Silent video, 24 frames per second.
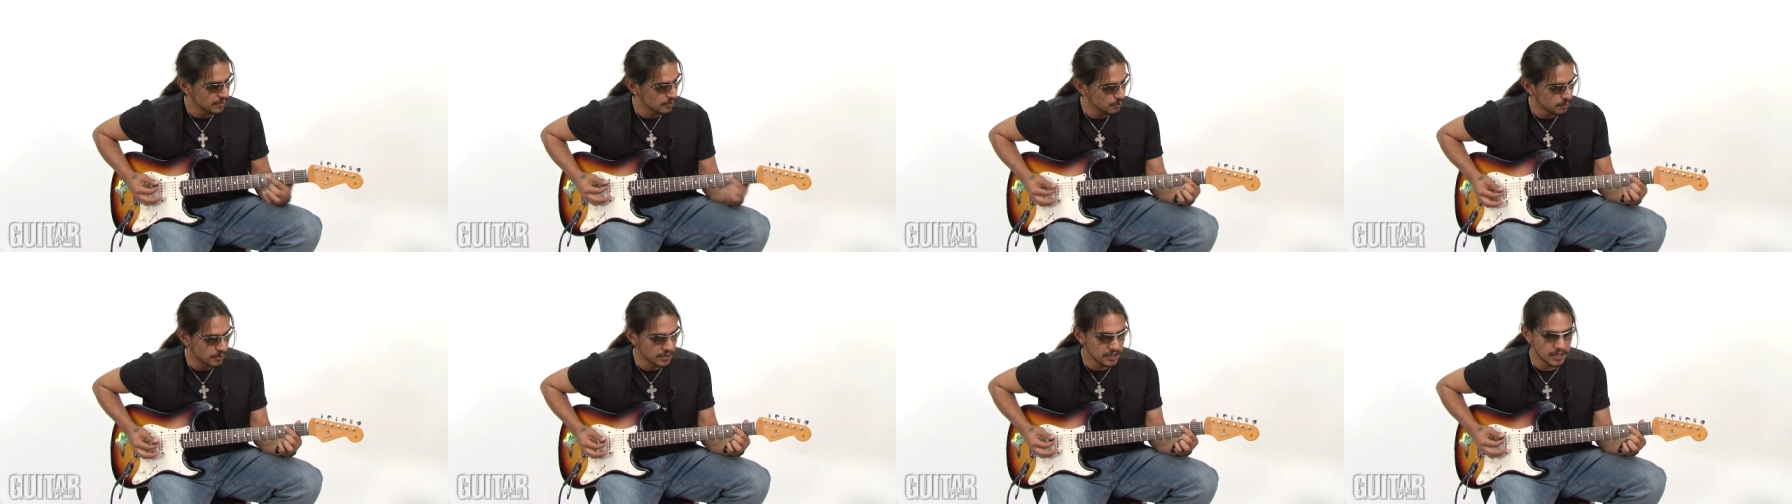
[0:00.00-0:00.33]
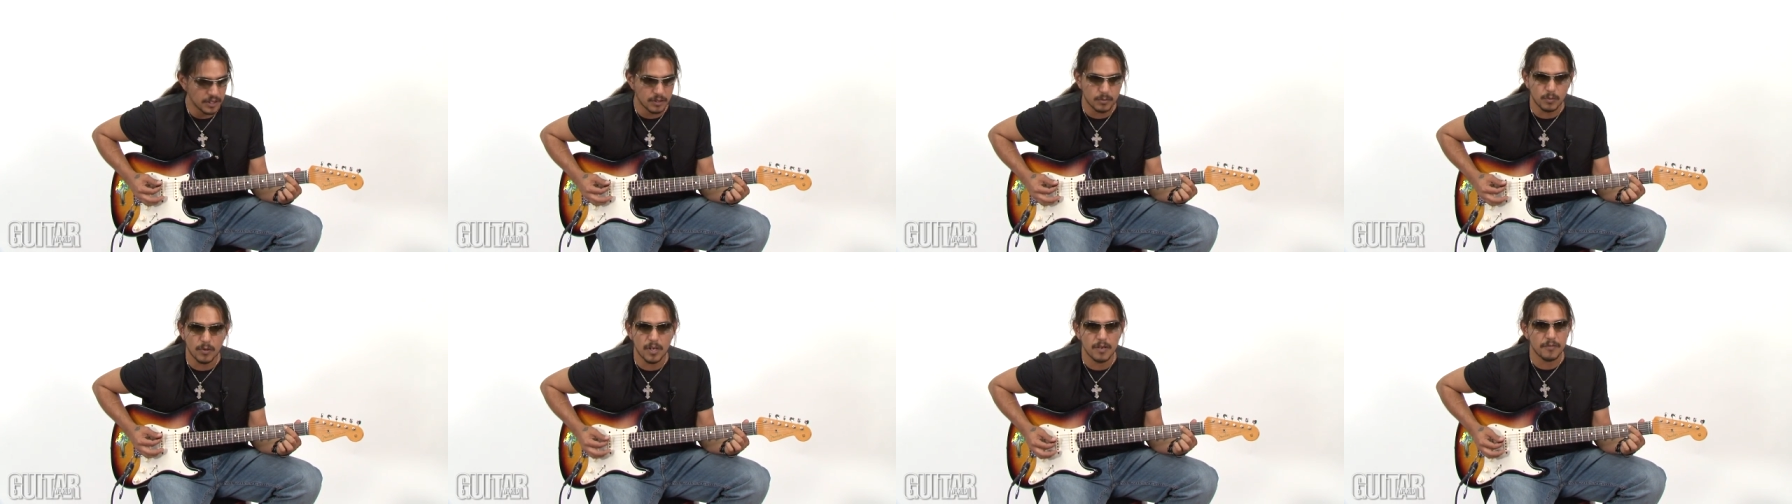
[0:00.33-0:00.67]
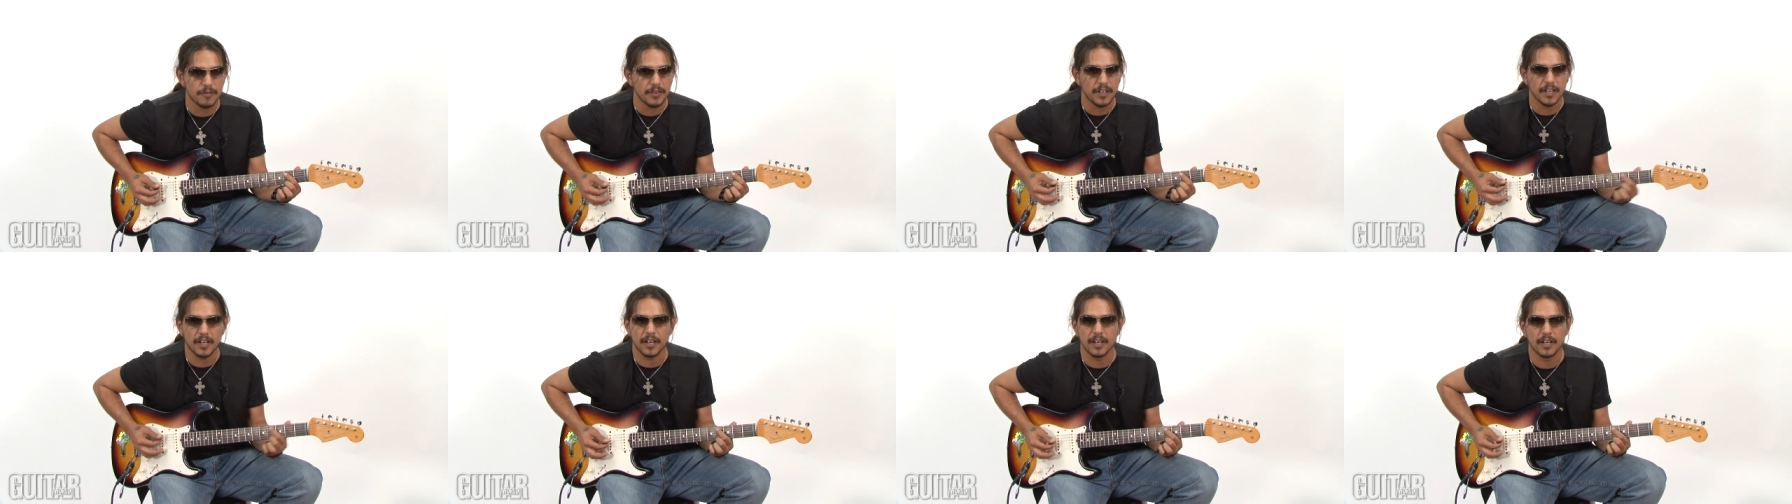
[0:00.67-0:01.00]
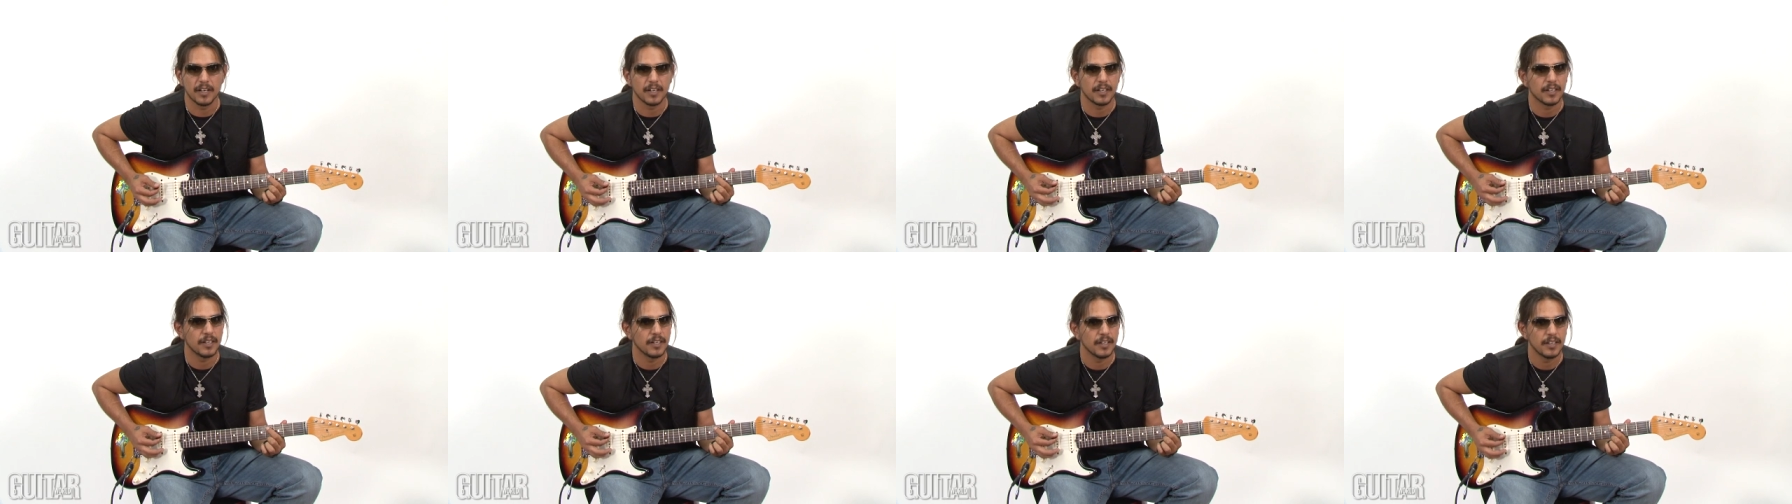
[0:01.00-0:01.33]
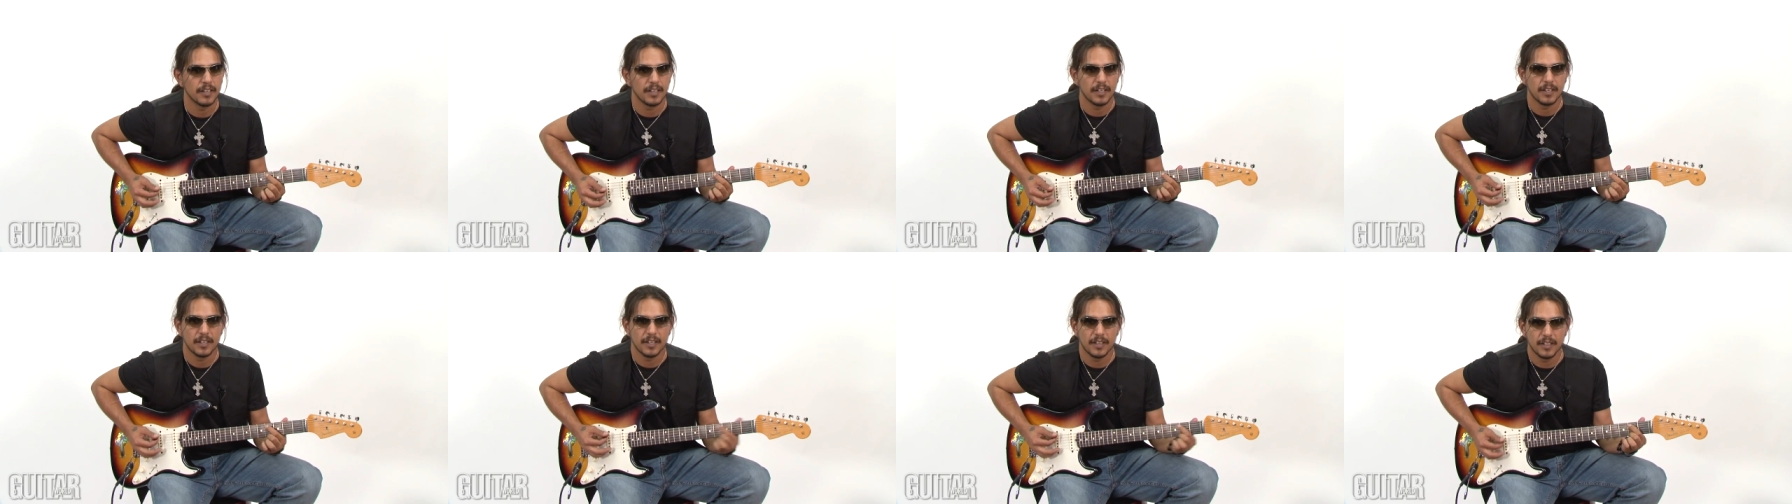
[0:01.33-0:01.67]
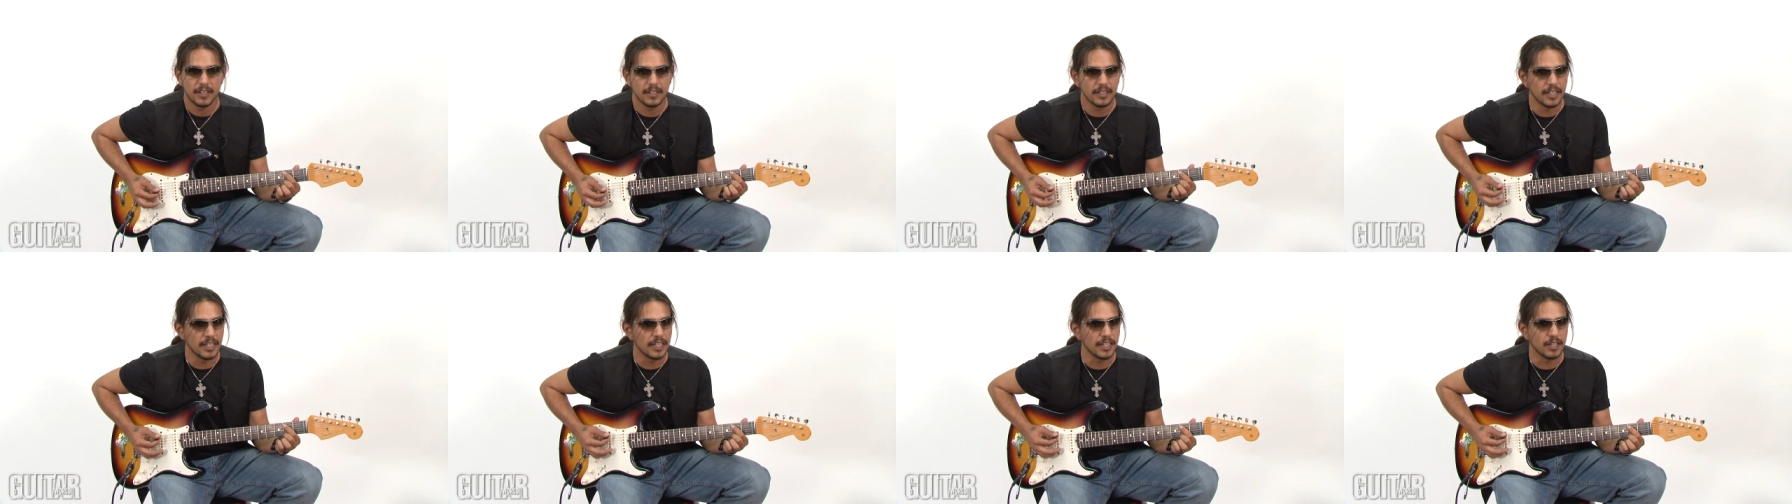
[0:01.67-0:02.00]
with just one finger.
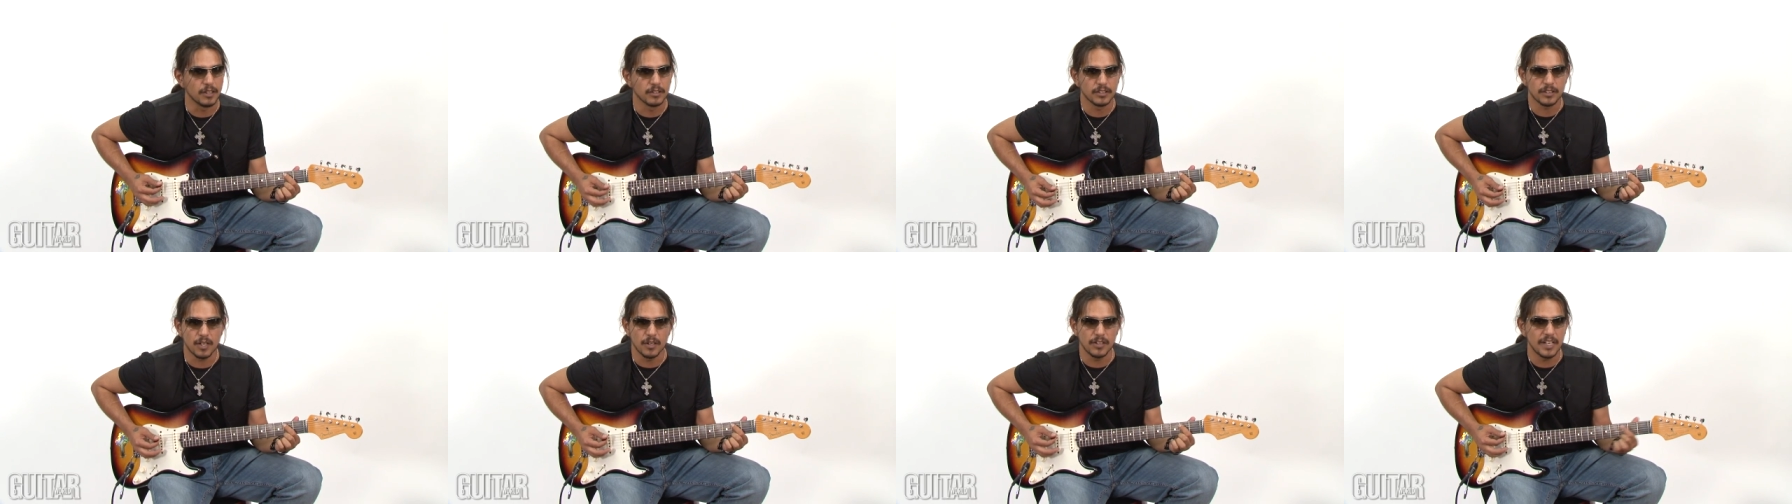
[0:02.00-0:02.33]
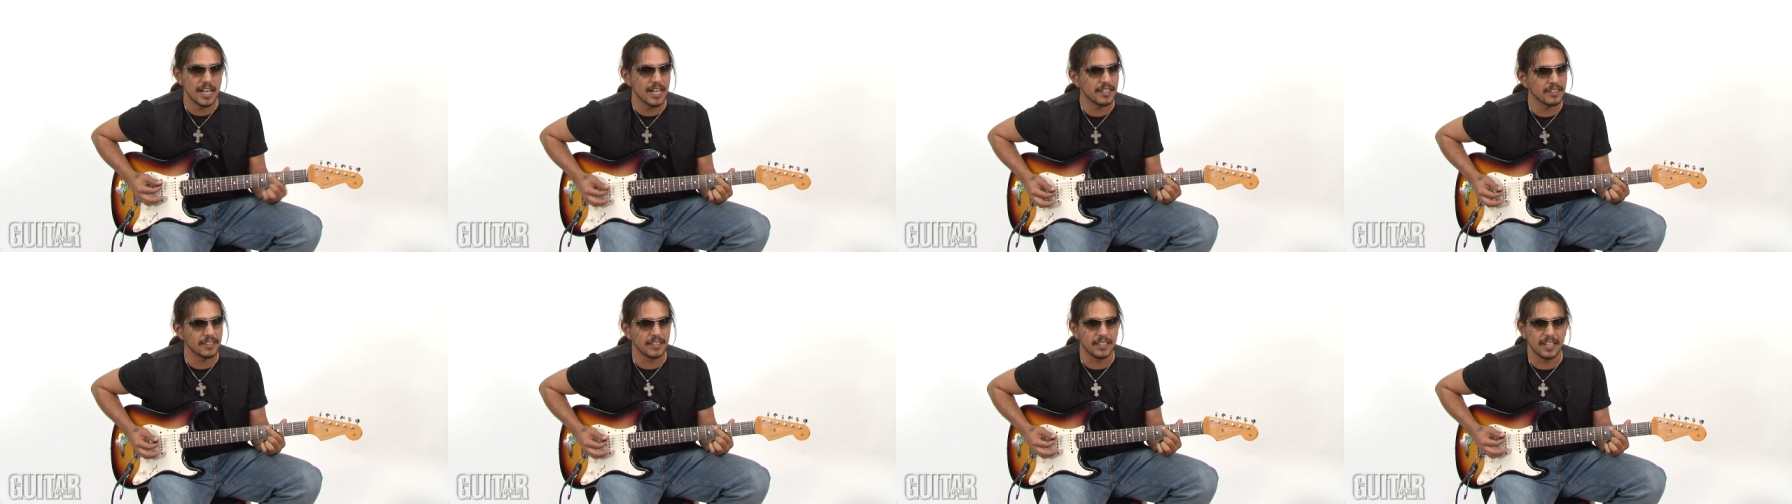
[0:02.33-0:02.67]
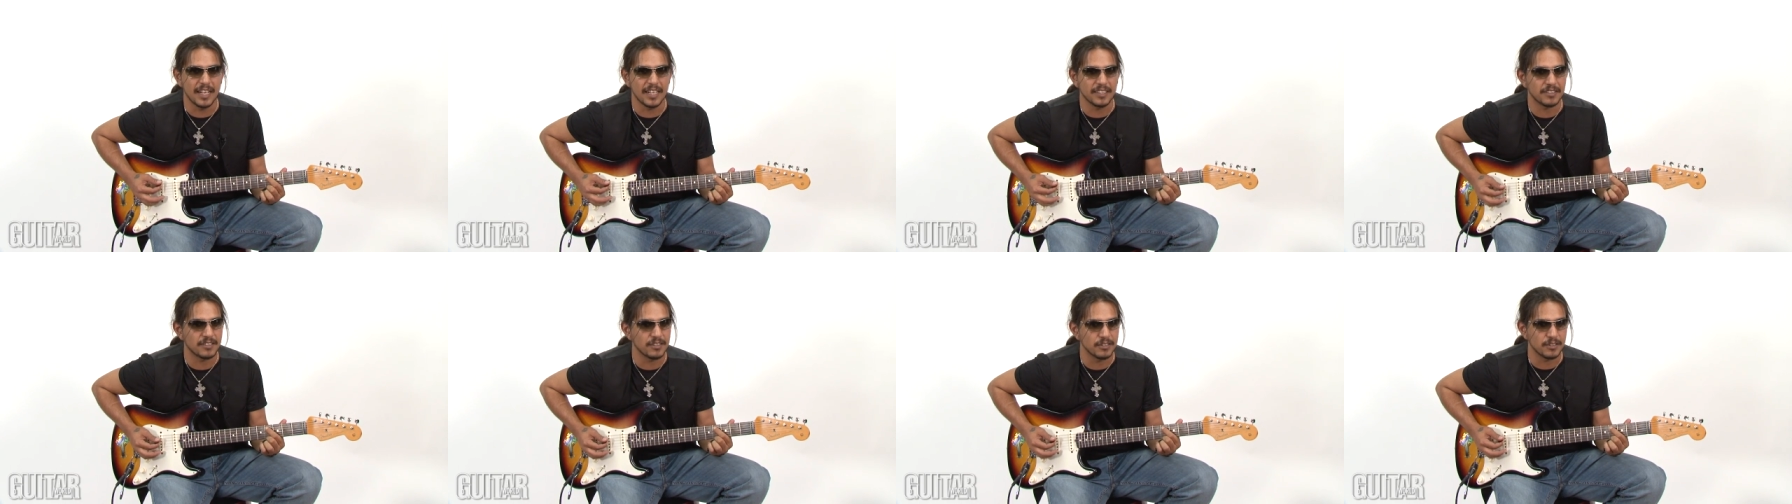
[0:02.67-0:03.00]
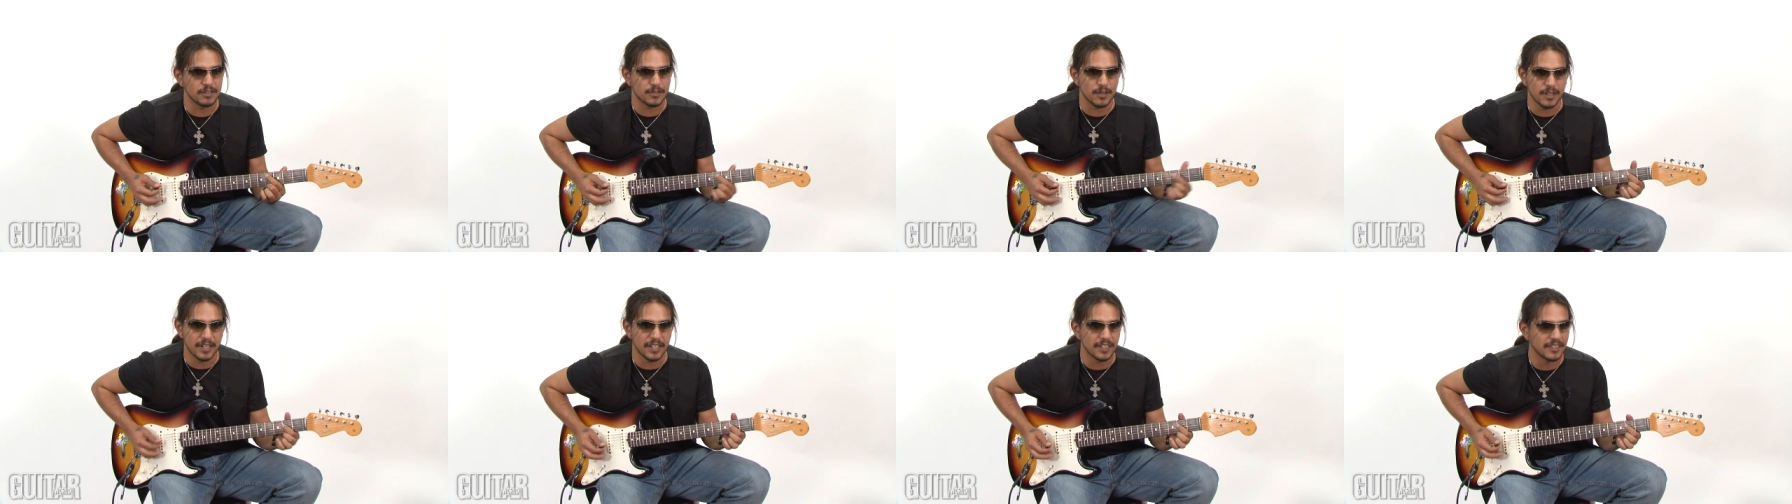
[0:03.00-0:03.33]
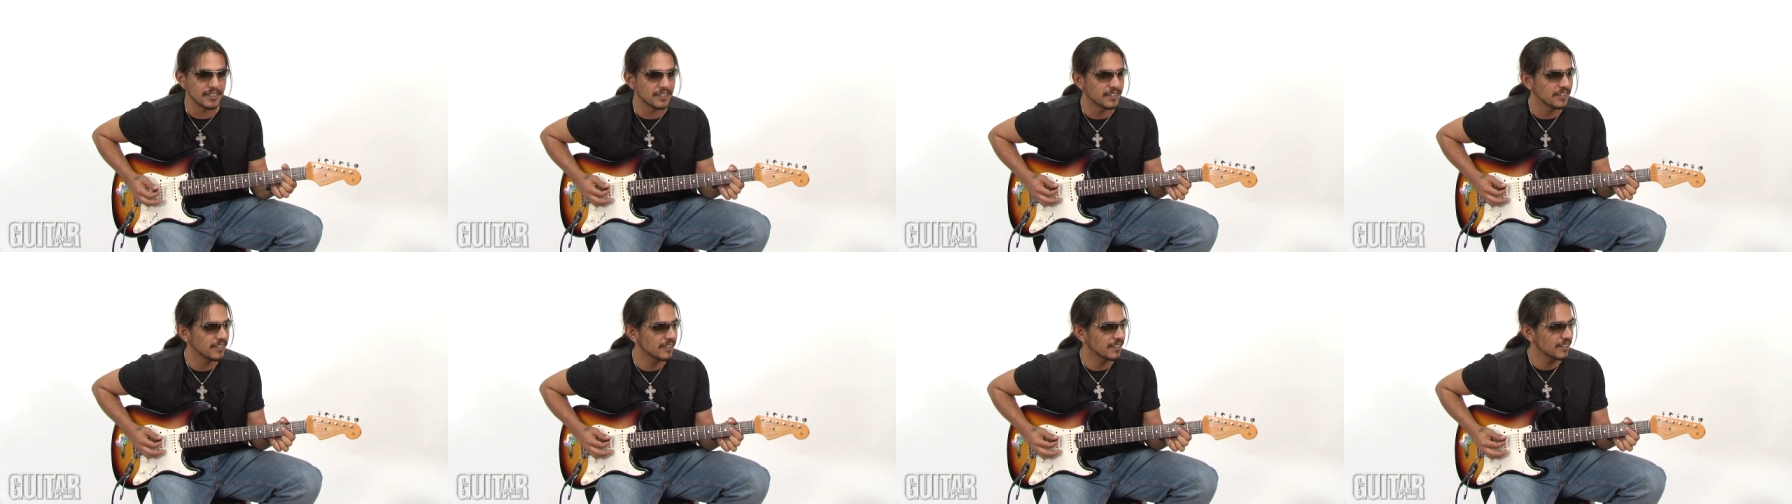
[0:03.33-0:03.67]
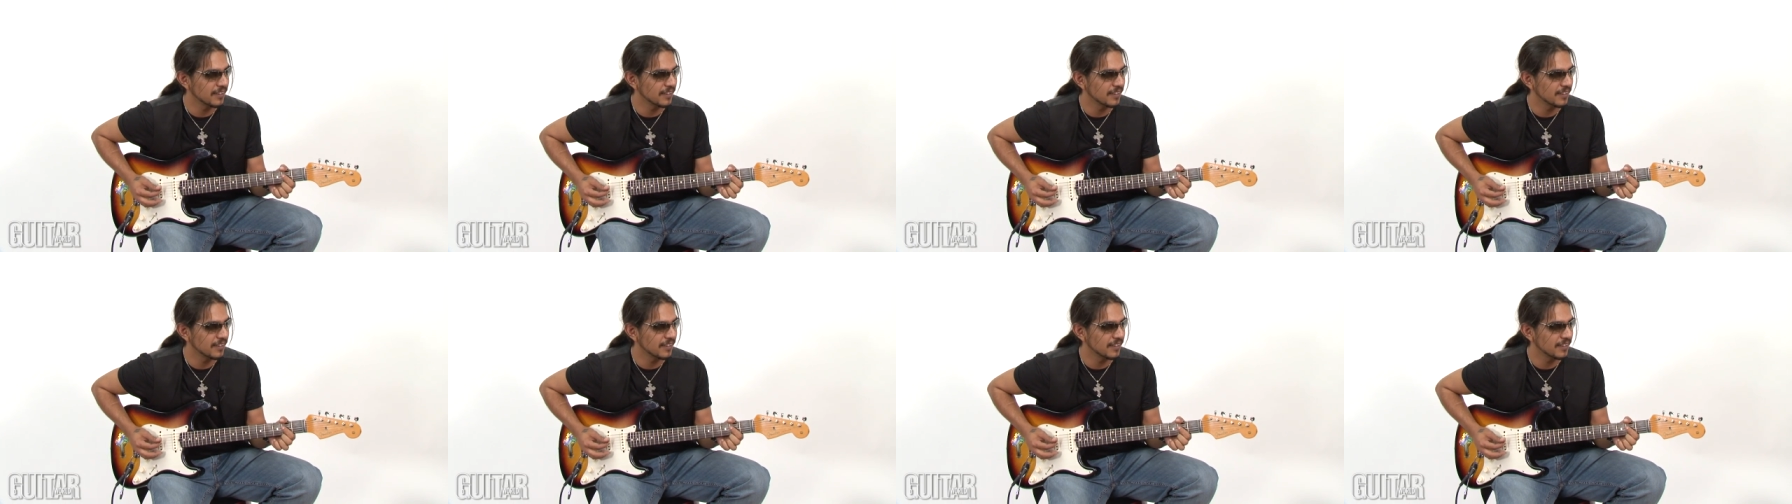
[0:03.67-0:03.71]
And then he goes, go down to the next two strings.